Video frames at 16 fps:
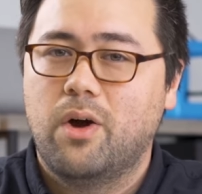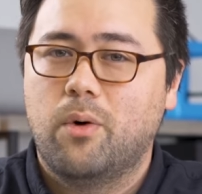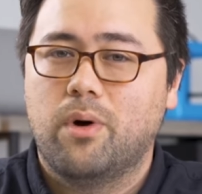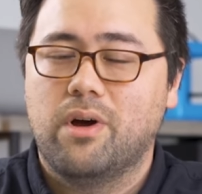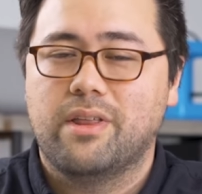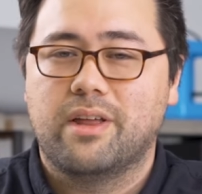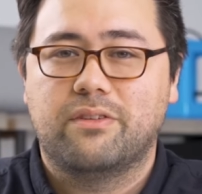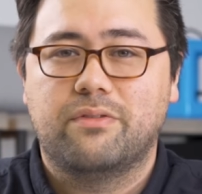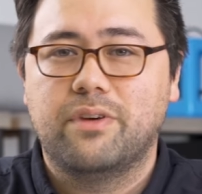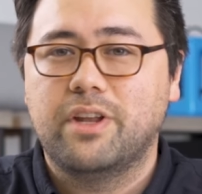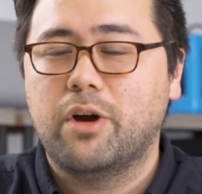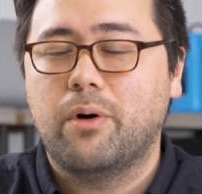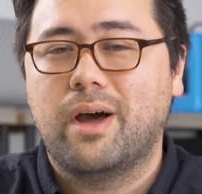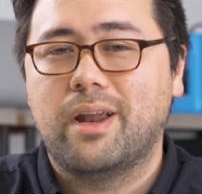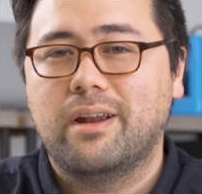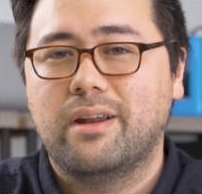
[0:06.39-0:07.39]
whether that's
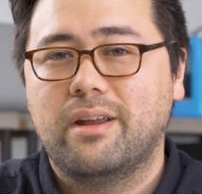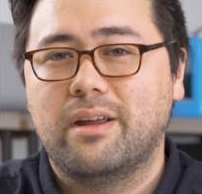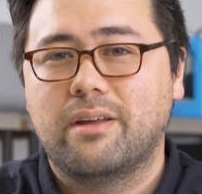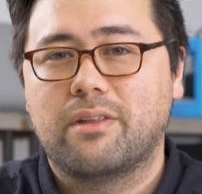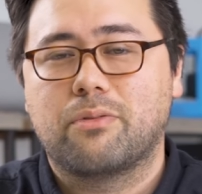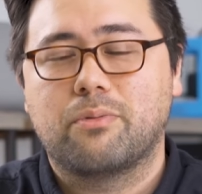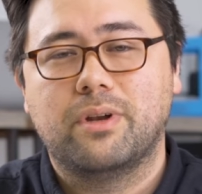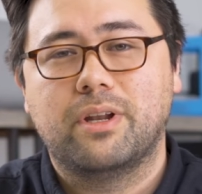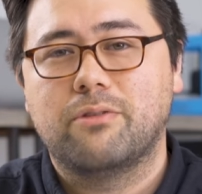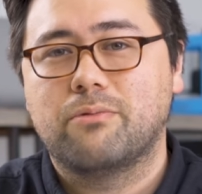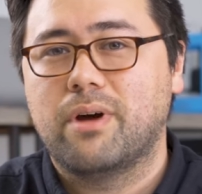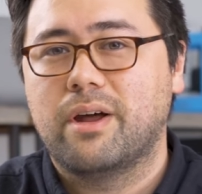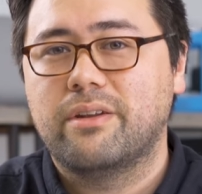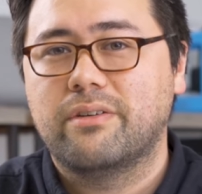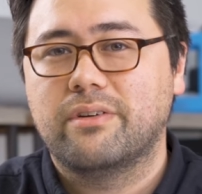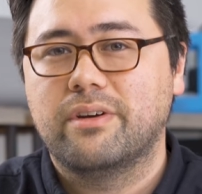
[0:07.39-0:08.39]
video editing, 3D
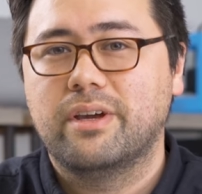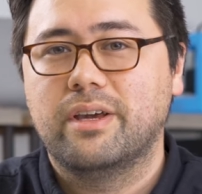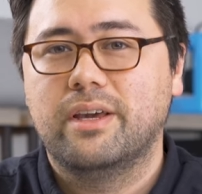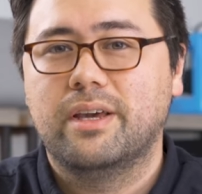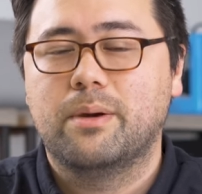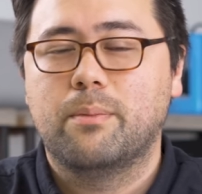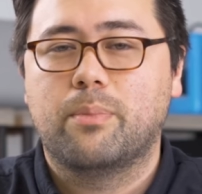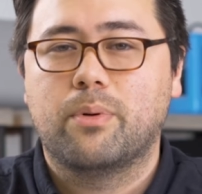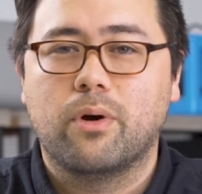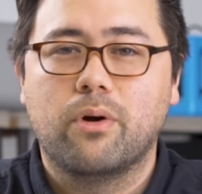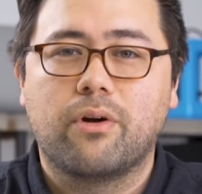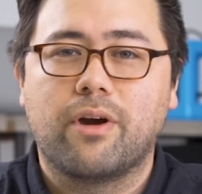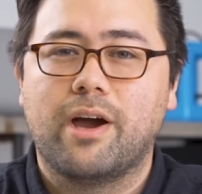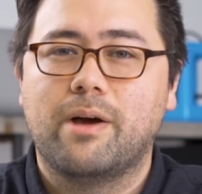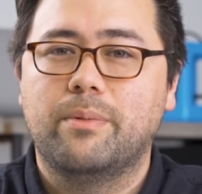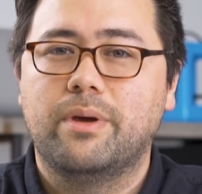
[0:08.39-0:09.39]
rendering,
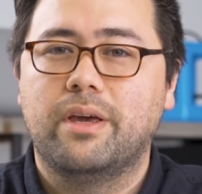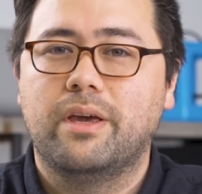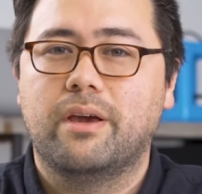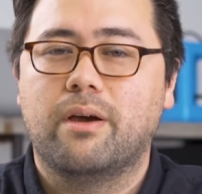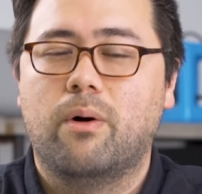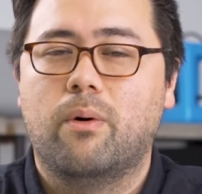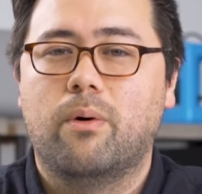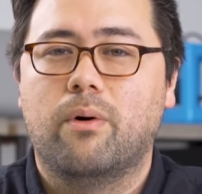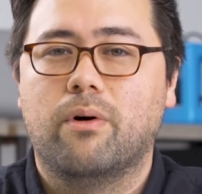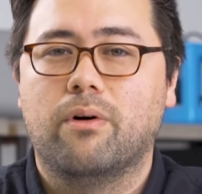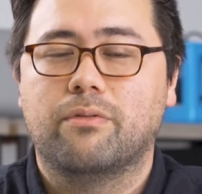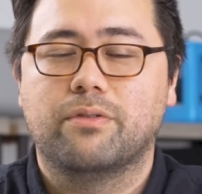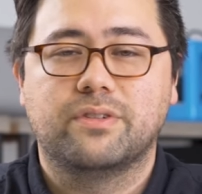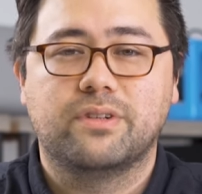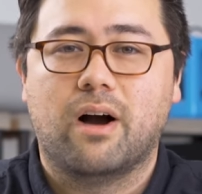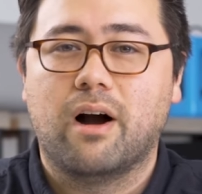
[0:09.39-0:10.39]
programming, or
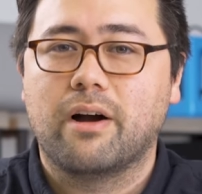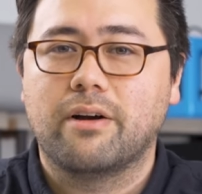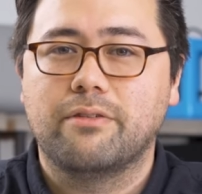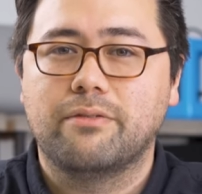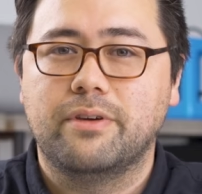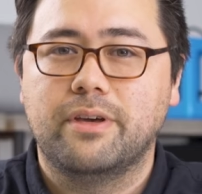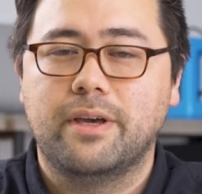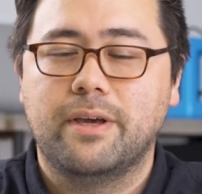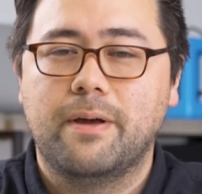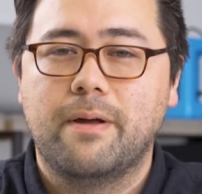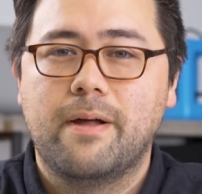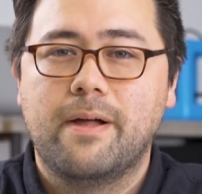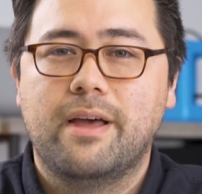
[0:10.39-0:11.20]
photography.